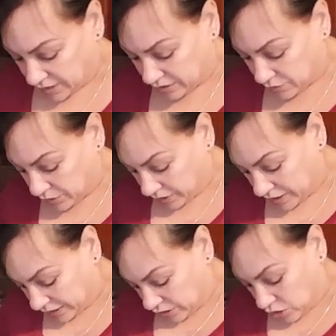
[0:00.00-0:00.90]
I could work
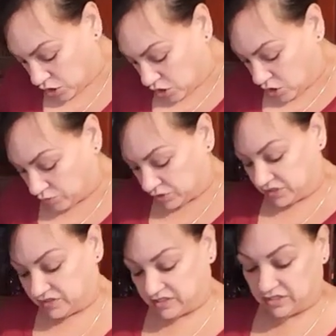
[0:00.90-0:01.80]
out at home
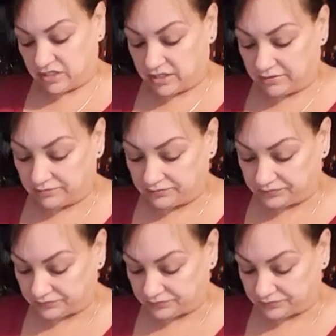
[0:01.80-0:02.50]
just as good.